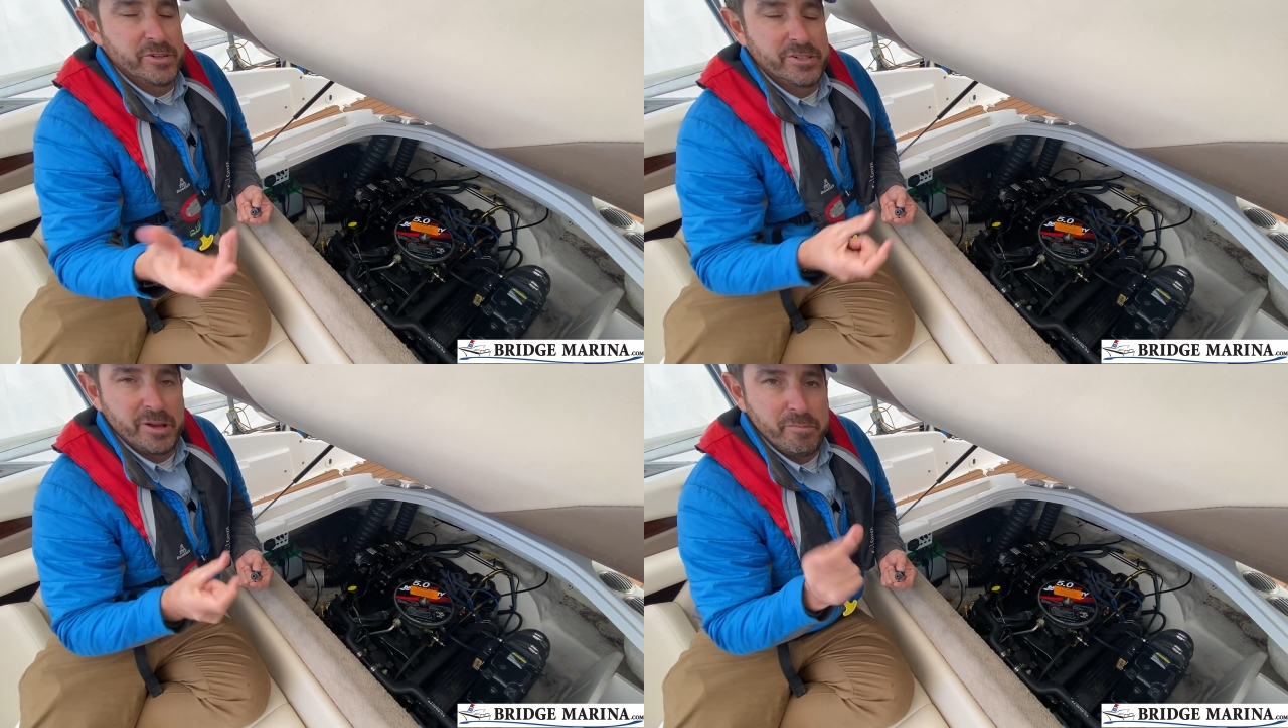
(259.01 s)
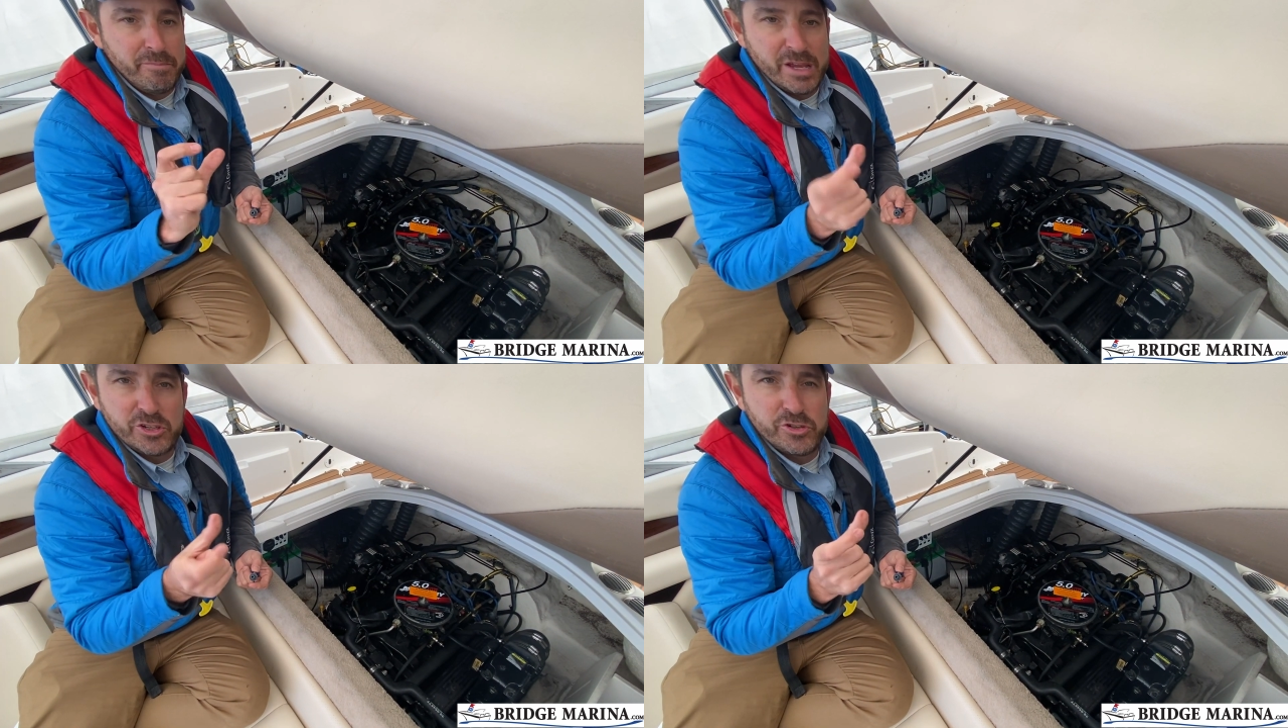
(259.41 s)
some
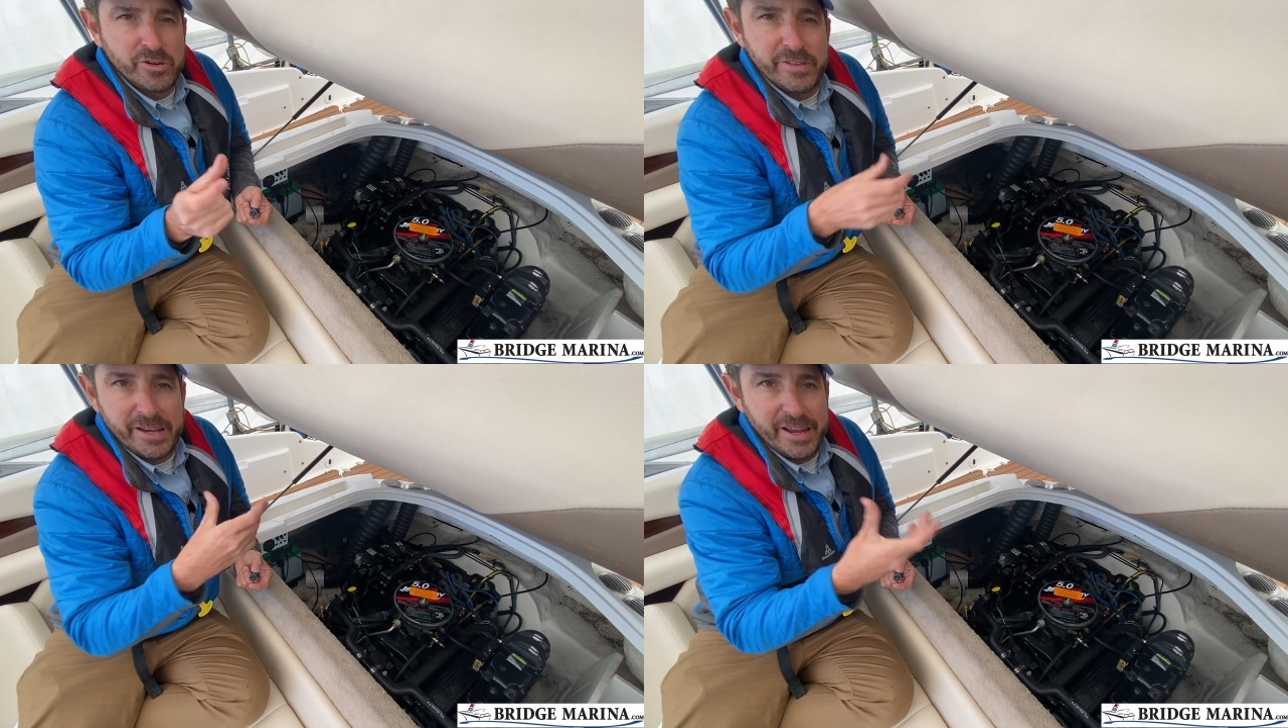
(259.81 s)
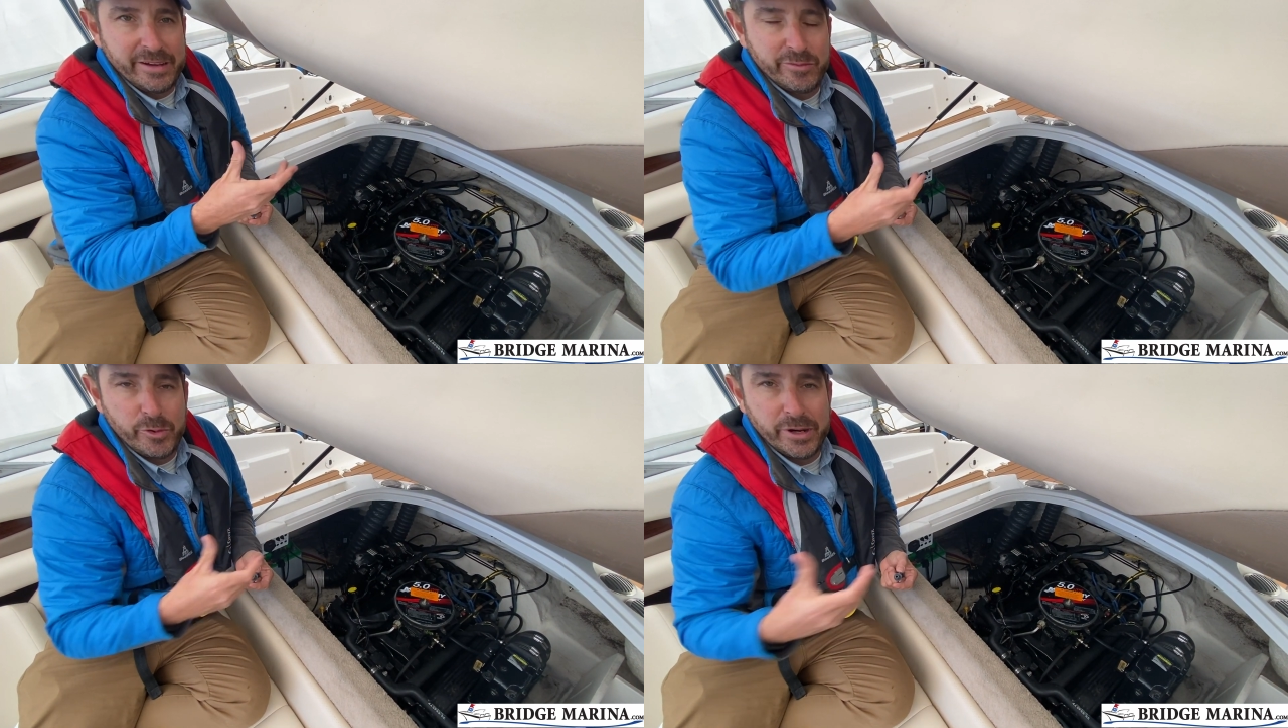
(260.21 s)
mixture of that
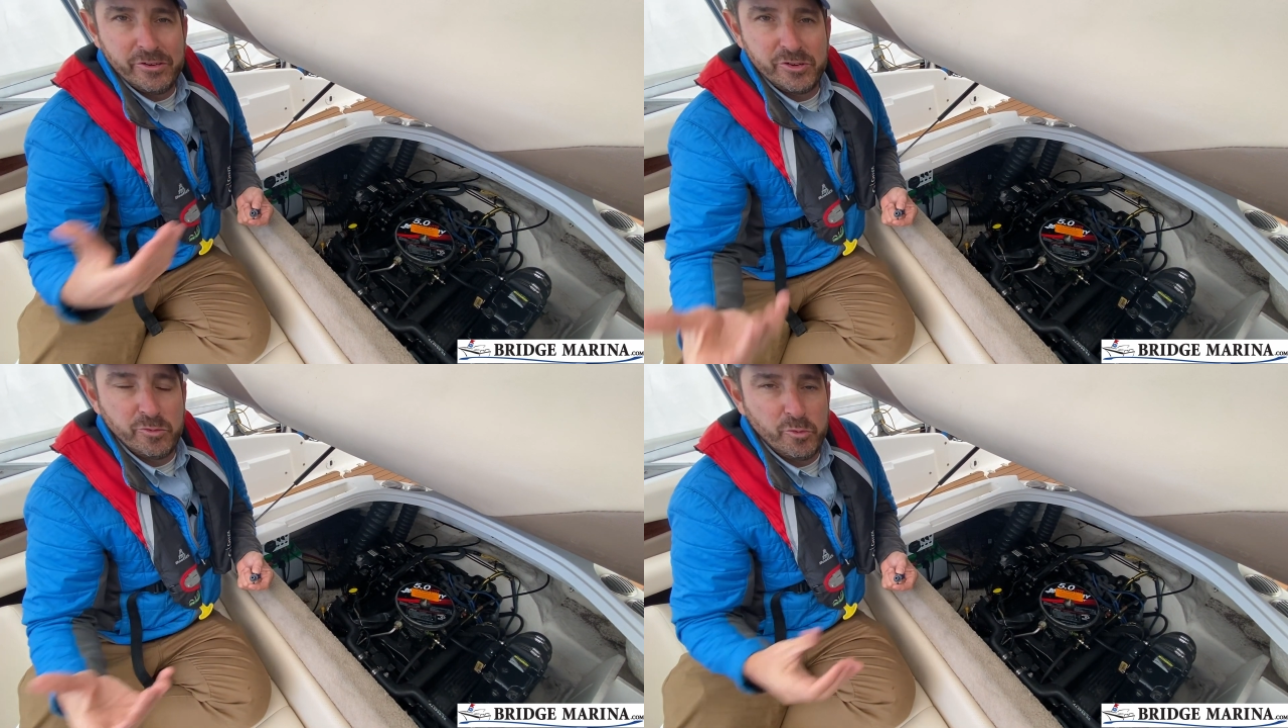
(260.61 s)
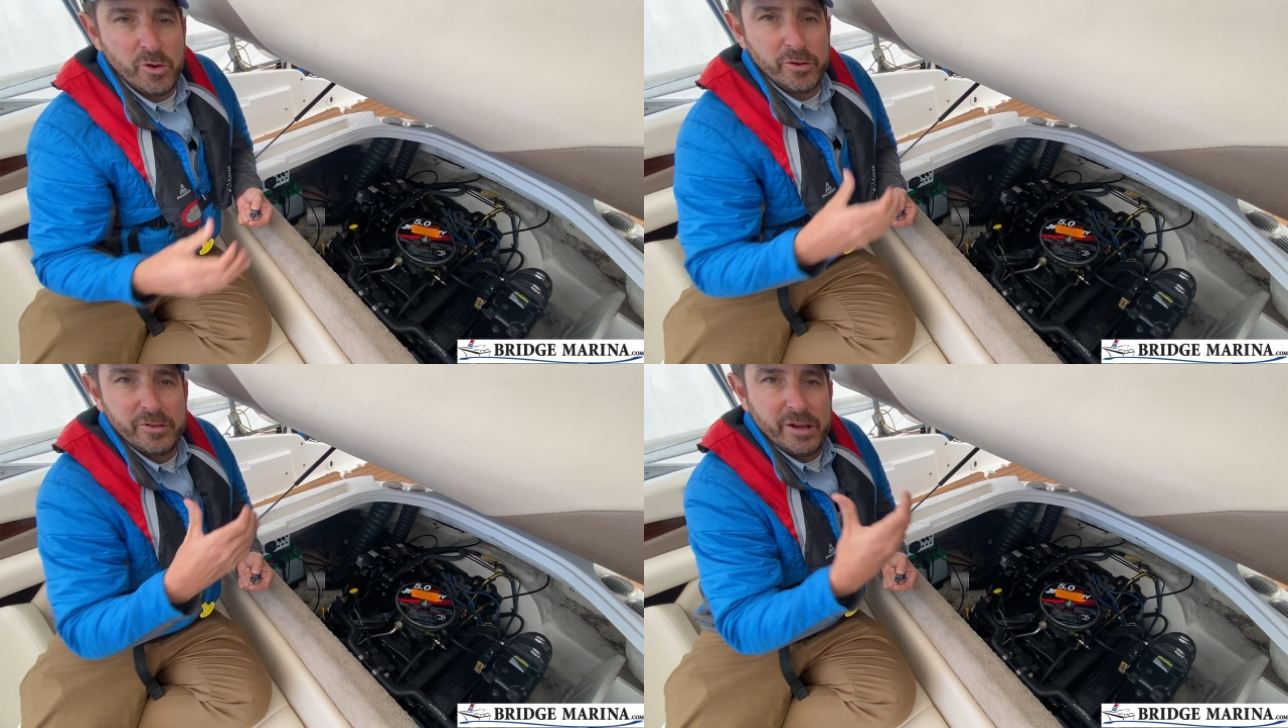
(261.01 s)
-100 and
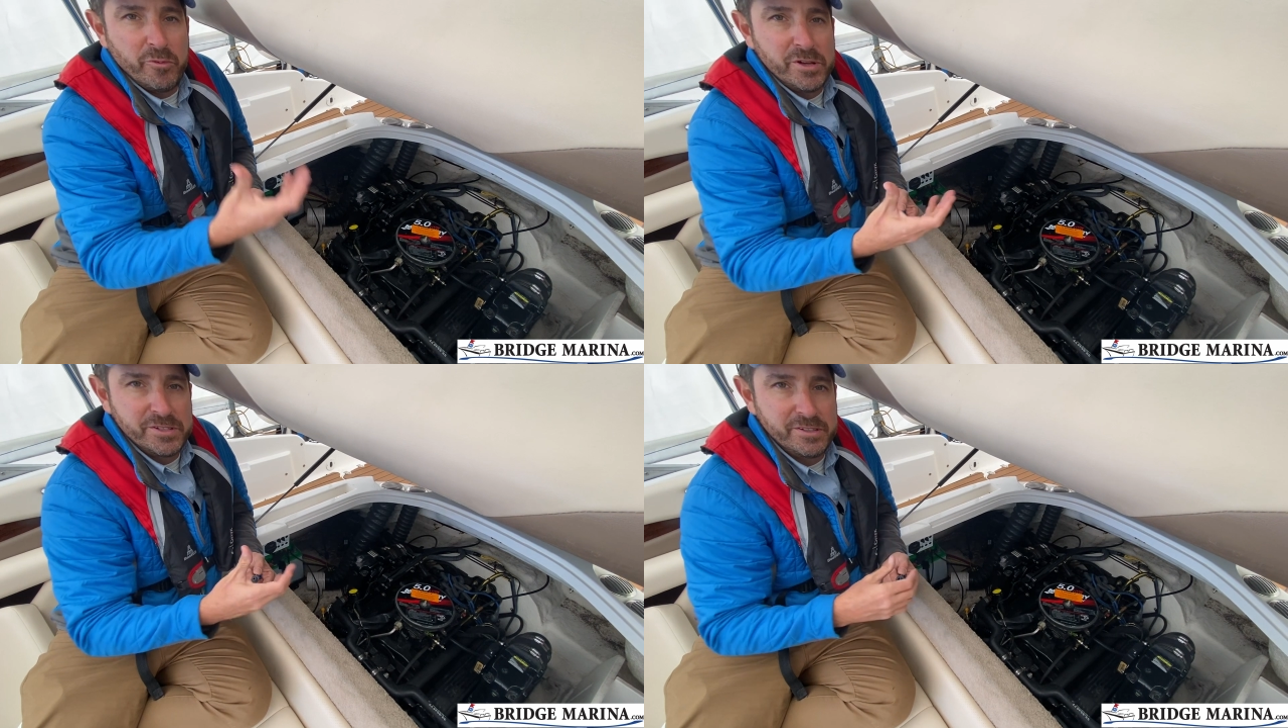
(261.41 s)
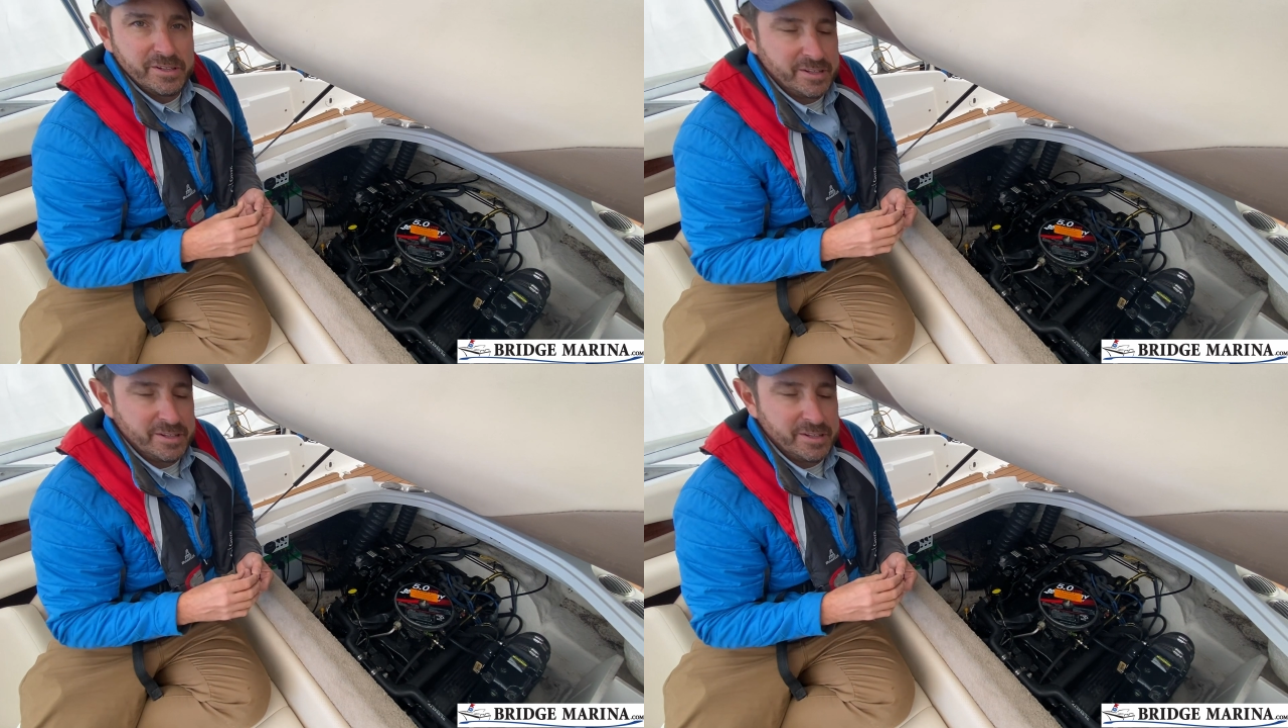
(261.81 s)
water that wasn't,